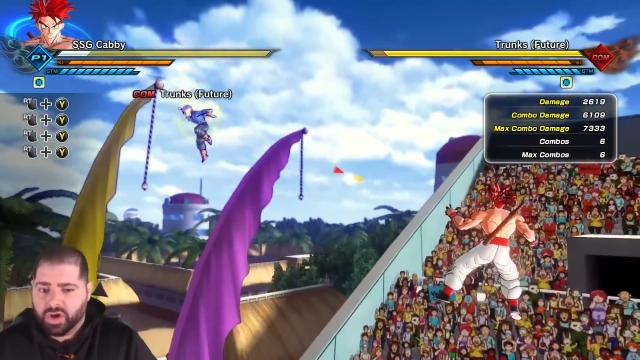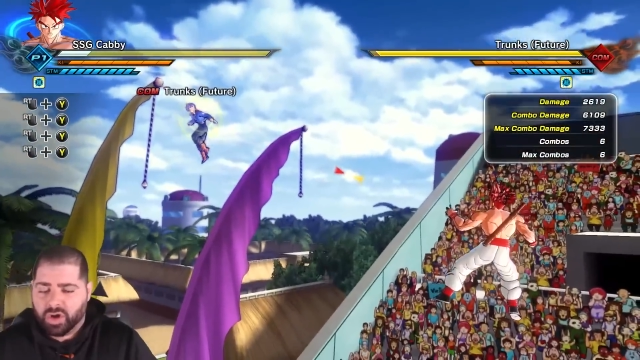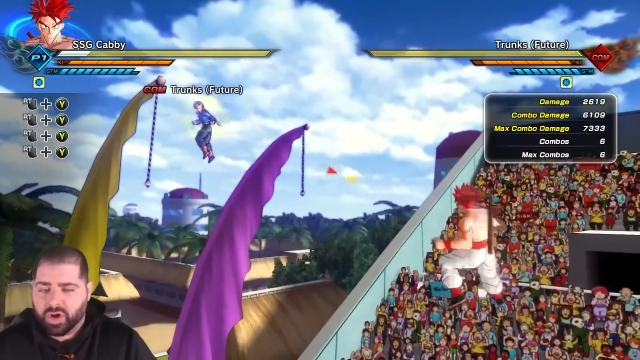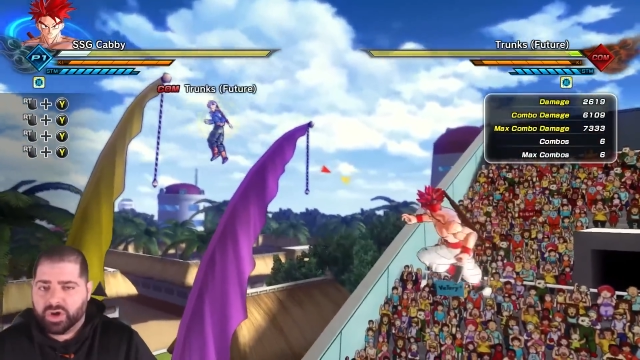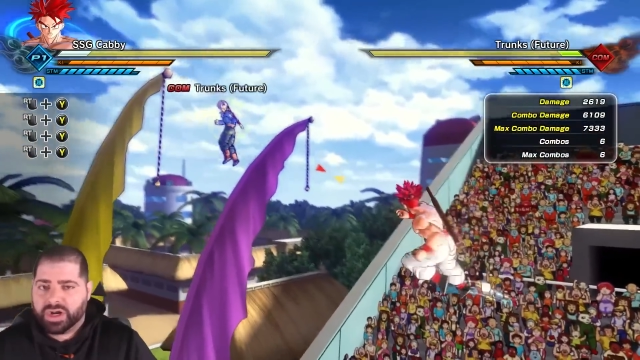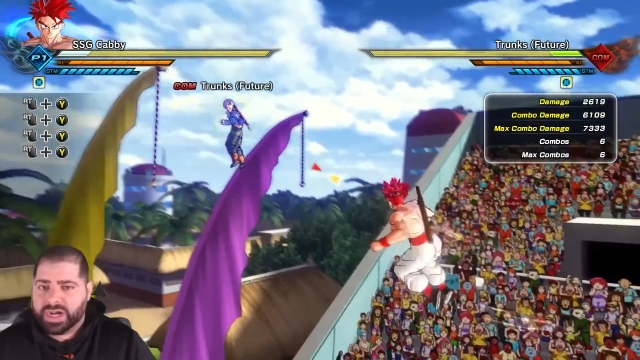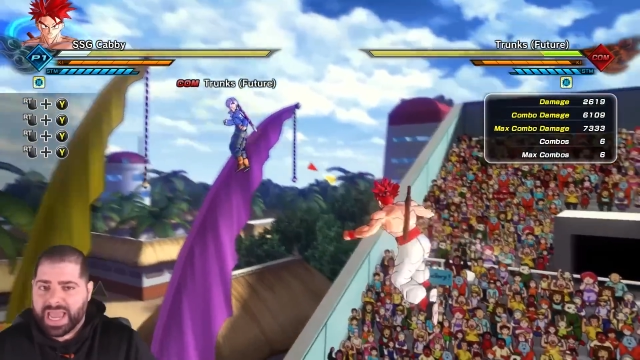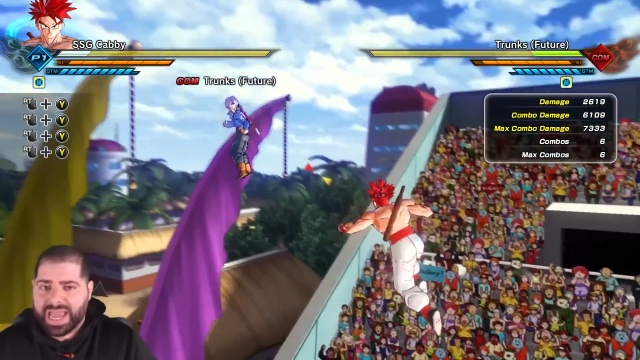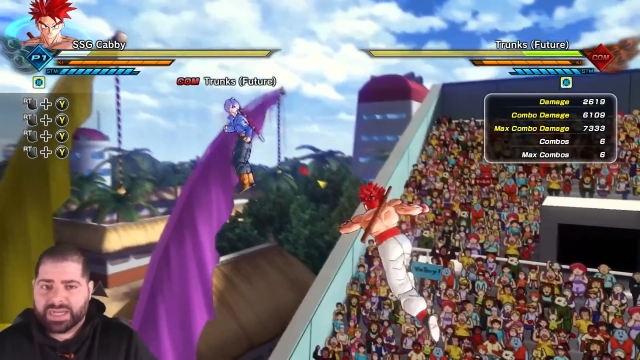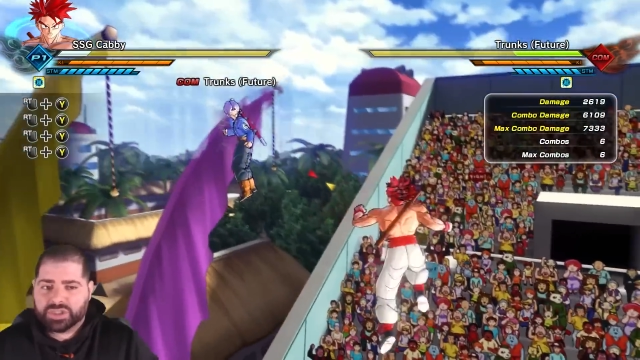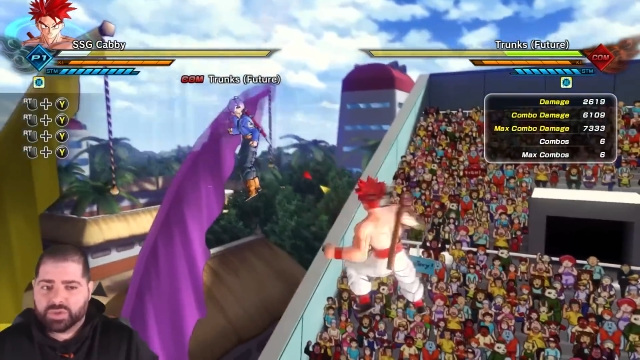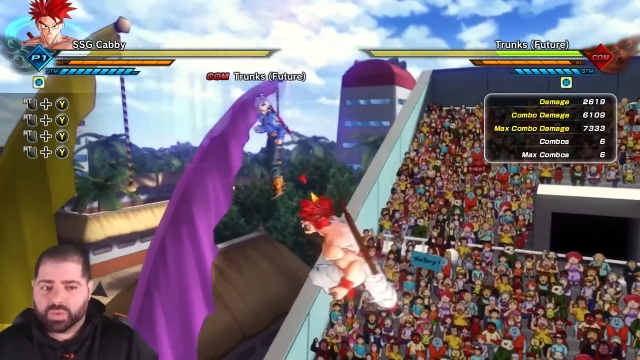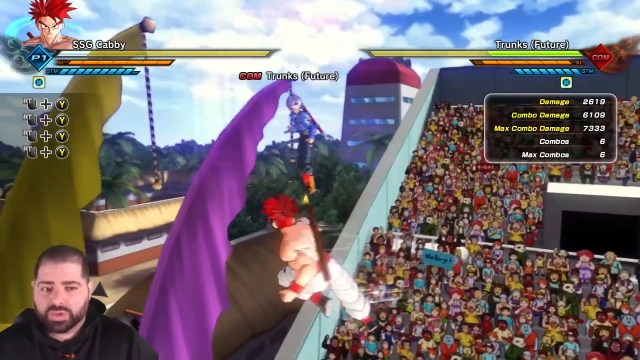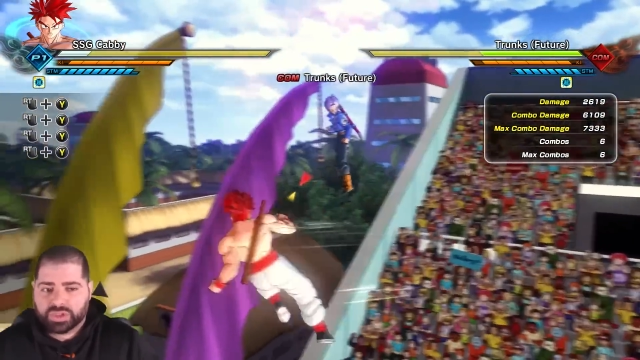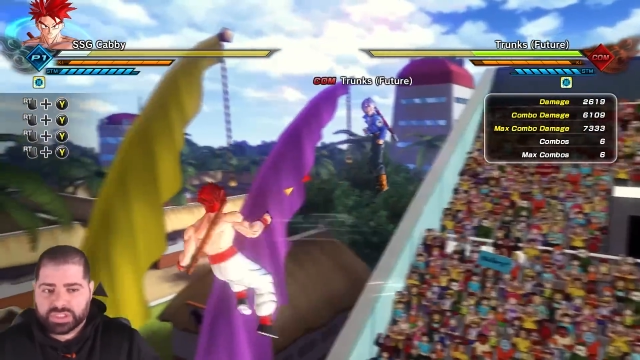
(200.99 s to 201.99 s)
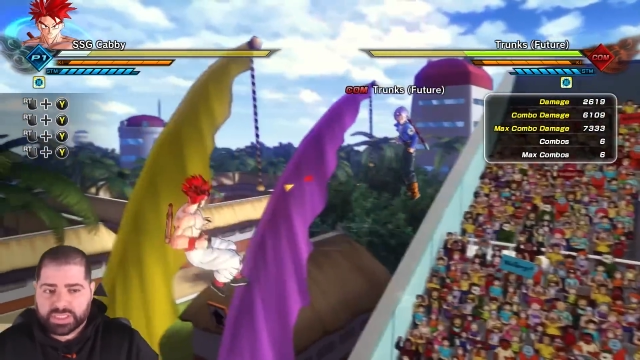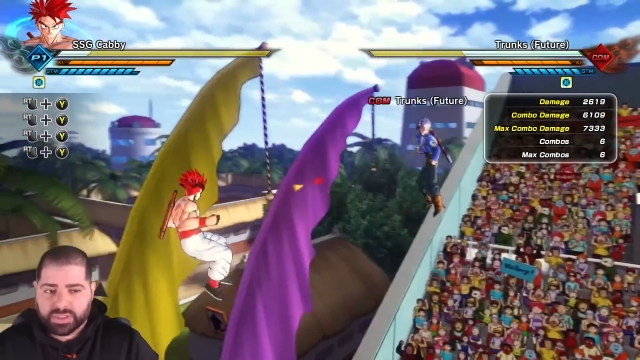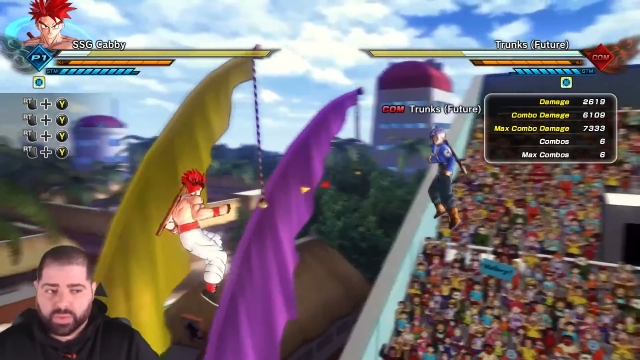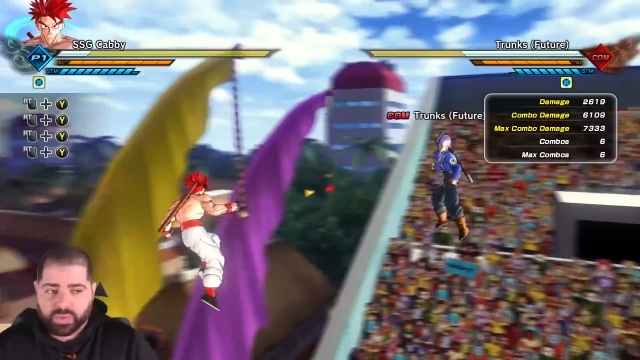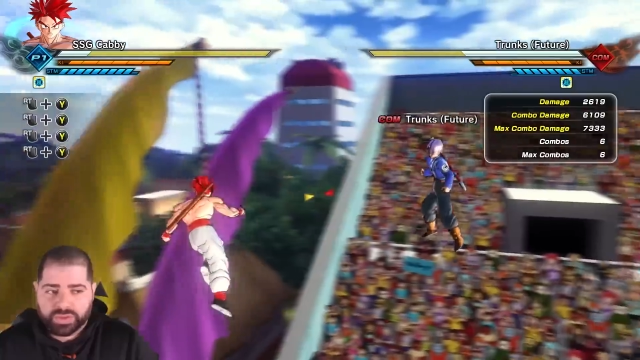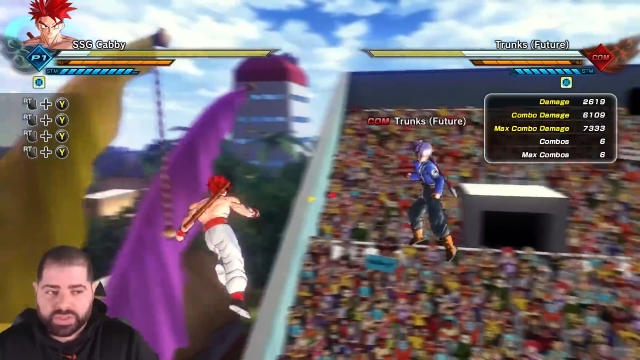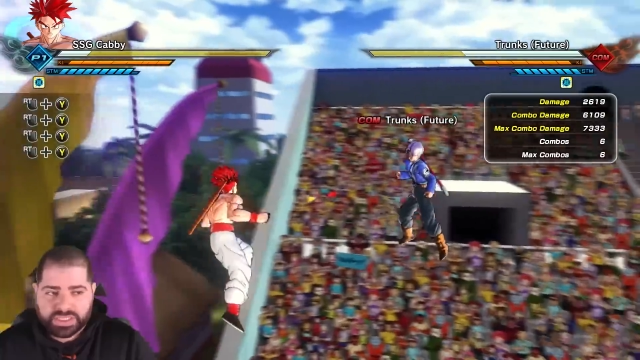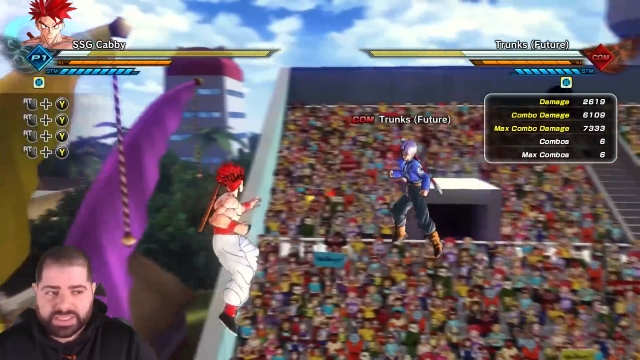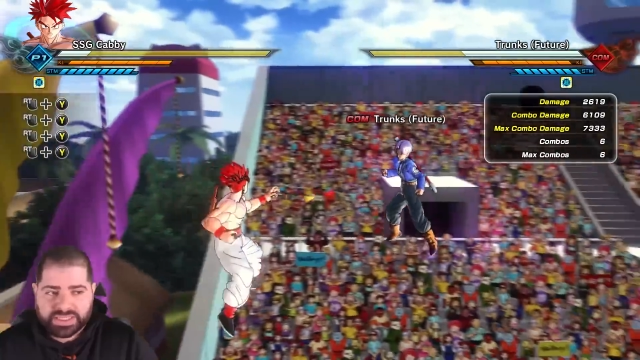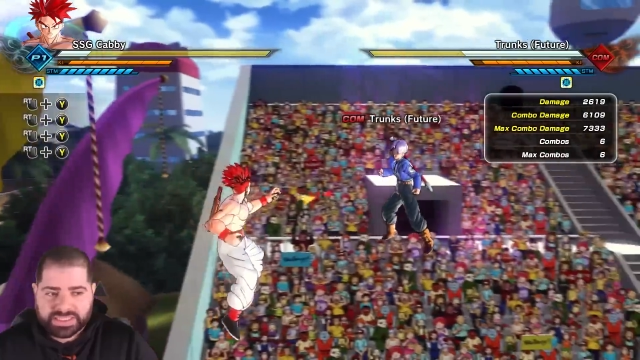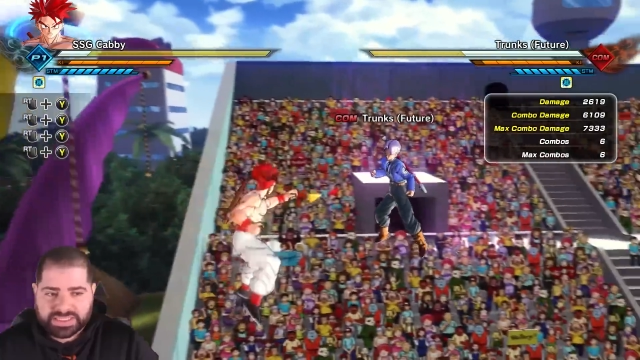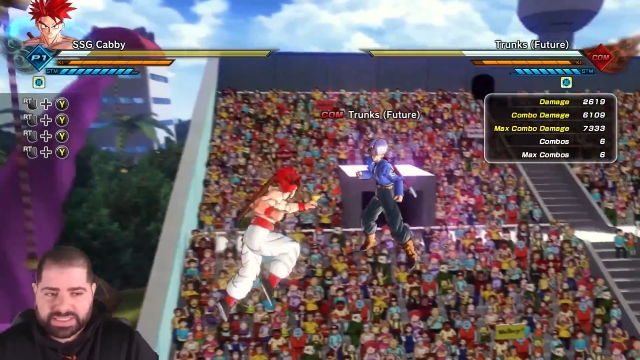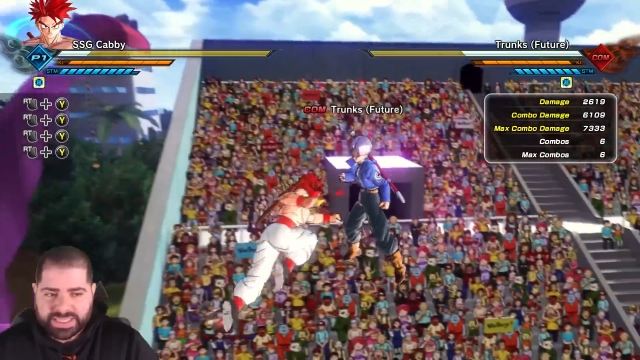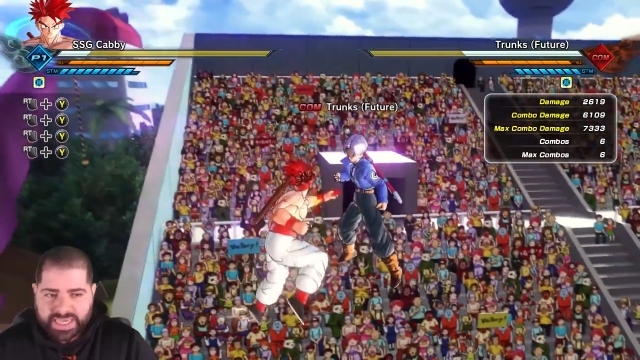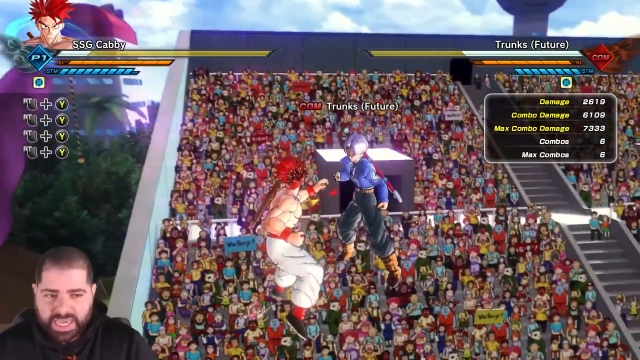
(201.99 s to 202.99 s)
on an actual skill within
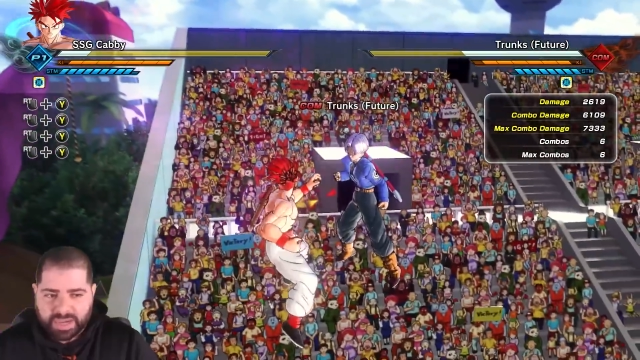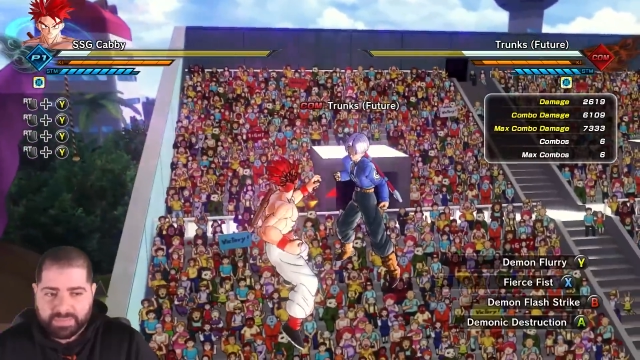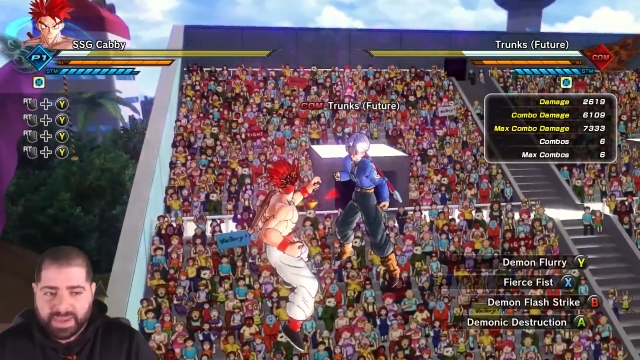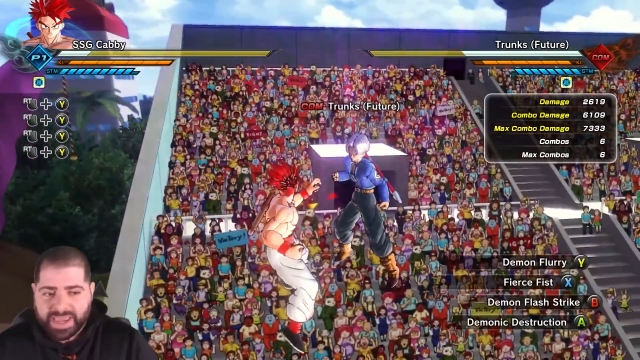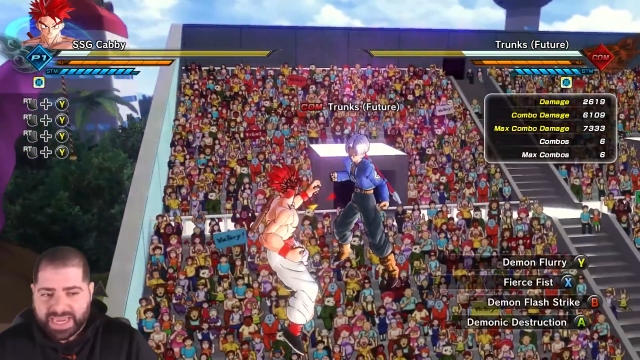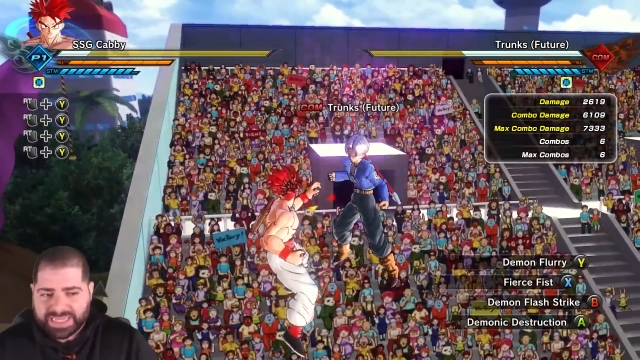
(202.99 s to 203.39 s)
this game.